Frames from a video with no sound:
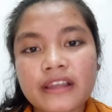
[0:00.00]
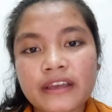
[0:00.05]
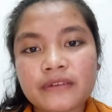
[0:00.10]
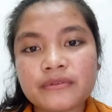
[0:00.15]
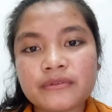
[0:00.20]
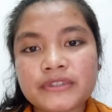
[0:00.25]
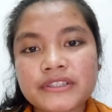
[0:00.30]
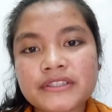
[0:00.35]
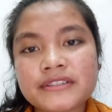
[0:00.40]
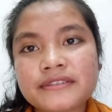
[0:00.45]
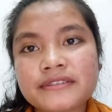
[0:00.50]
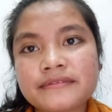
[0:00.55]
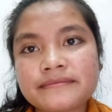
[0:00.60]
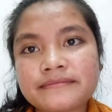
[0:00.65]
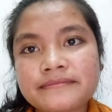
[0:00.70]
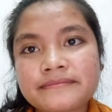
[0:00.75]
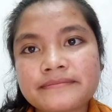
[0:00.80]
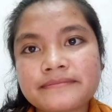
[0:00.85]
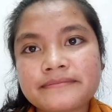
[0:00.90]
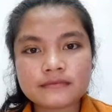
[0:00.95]
language.
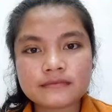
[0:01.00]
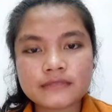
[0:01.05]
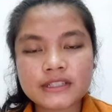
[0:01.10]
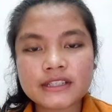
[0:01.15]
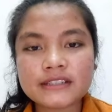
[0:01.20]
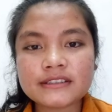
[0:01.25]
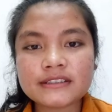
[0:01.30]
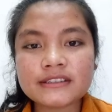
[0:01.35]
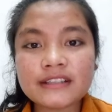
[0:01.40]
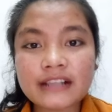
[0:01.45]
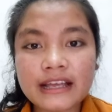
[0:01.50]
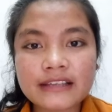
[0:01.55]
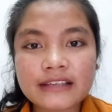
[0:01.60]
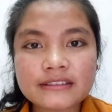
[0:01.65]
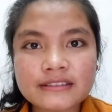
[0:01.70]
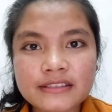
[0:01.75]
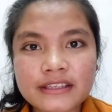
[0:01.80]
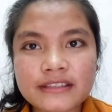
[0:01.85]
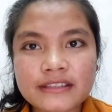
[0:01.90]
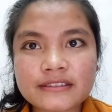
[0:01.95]
The
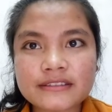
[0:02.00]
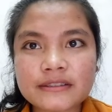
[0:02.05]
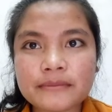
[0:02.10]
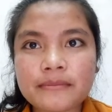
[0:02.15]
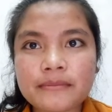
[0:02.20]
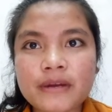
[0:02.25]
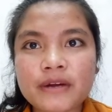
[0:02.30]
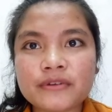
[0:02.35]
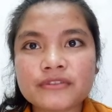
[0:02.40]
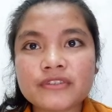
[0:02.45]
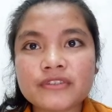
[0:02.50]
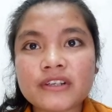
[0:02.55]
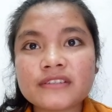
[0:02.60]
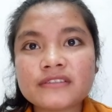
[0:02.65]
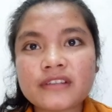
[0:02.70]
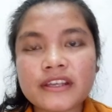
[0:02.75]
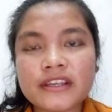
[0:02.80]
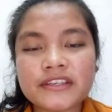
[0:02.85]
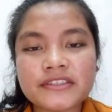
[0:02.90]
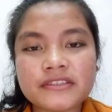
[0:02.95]
last is about
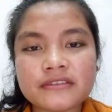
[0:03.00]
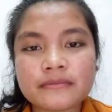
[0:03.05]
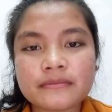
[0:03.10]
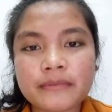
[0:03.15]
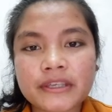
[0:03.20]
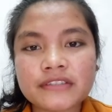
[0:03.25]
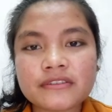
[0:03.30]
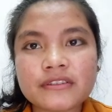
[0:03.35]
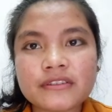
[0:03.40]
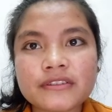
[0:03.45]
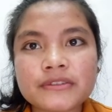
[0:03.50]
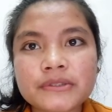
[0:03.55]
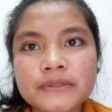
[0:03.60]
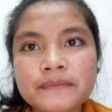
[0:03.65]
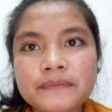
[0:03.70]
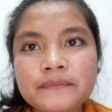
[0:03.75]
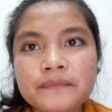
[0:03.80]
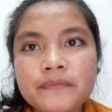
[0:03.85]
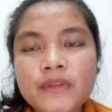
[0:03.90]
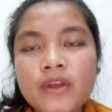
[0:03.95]
translation method.
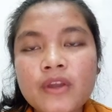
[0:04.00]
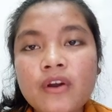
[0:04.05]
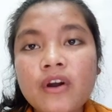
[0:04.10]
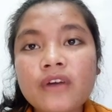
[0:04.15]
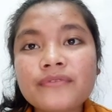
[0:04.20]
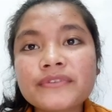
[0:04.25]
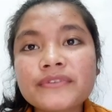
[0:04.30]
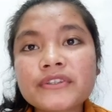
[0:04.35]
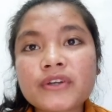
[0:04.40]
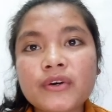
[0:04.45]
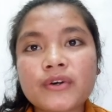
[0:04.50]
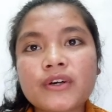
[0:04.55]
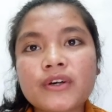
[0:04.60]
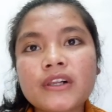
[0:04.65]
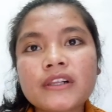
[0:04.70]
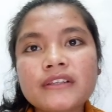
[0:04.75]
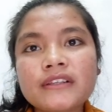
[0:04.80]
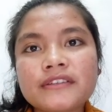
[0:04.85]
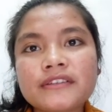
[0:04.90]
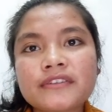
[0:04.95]

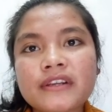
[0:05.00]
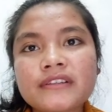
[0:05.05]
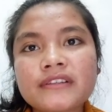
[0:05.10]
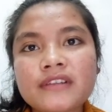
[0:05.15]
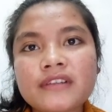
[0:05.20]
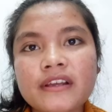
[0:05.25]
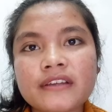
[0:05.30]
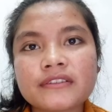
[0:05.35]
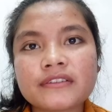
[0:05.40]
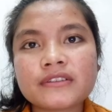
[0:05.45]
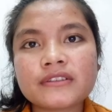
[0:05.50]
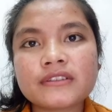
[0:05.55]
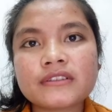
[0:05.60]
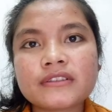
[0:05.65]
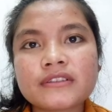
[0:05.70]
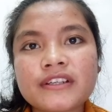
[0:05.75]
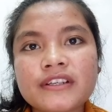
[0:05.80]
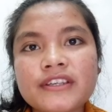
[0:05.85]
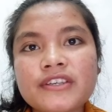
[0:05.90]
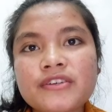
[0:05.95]
Overall, the
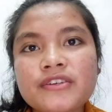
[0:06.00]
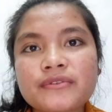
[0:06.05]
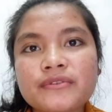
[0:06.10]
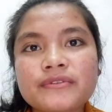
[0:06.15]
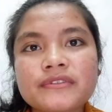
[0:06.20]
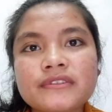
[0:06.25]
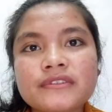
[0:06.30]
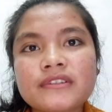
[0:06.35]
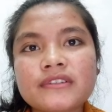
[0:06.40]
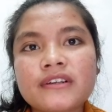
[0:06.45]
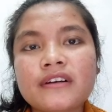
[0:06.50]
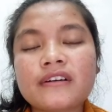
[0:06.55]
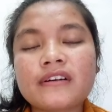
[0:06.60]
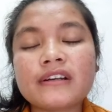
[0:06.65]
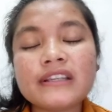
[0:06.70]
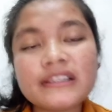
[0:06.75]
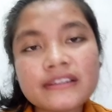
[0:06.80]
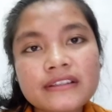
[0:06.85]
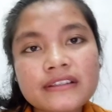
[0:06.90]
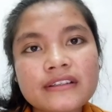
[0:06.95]
translator used the
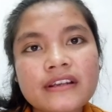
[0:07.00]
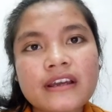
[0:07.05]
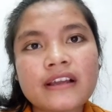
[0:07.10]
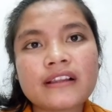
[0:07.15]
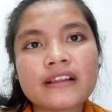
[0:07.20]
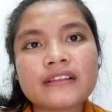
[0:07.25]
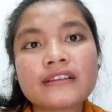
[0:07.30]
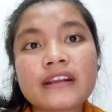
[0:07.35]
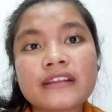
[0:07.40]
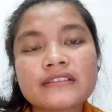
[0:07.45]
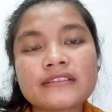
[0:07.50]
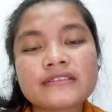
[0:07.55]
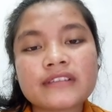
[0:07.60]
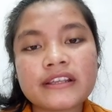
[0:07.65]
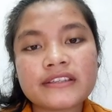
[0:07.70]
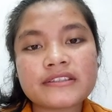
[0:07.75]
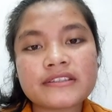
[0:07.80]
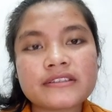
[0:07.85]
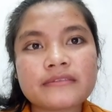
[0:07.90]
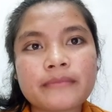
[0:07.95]
literal
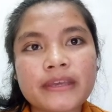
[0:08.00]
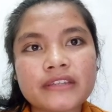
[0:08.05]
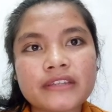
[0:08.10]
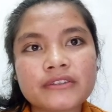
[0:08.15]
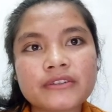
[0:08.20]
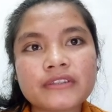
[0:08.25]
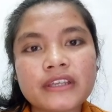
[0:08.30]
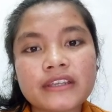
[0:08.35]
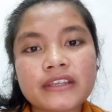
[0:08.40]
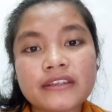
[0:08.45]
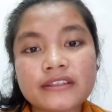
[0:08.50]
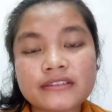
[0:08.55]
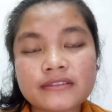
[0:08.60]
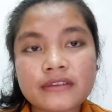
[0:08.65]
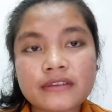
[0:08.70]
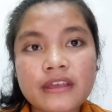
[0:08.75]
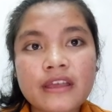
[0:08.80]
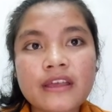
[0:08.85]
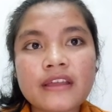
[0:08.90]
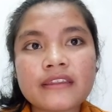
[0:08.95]
translation method in
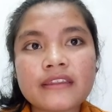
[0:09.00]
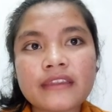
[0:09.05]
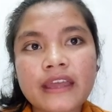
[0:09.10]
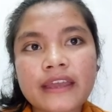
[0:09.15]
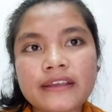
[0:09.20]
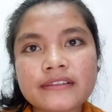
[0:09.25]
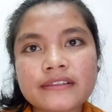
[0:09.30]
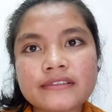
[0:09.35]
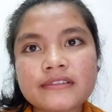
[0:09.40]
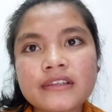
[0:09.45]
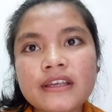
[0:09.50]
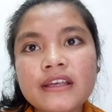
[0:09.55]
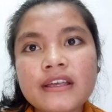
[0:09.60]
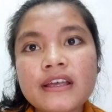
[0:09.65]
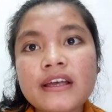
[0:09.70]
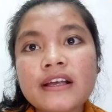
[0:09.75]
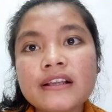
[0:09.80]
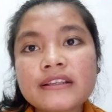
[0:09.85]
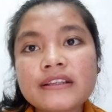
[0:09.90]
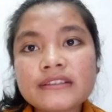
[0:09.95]
this text.
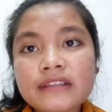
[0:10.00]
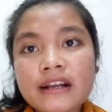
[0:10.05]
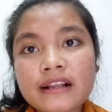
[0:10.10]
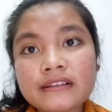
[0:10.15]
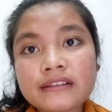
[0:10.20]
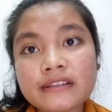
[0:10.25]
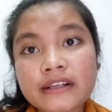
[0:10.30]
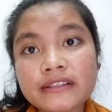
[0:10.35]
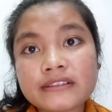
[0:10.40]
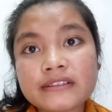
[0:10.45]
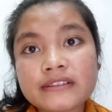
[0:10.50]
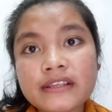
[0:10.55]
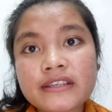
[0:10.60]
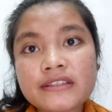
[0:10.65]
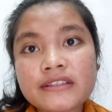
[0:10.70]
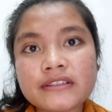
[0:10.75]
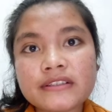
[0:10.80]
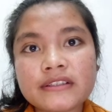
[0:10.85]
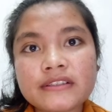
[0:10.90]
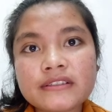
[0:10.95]
Literal
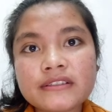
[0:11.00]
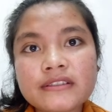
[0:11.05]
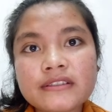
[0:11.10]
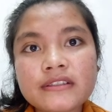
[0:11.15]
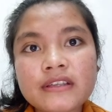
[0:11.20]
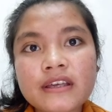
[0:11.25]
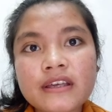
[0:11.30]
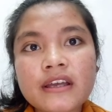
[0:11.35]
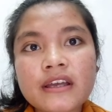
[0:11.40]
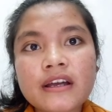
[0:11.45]
translations,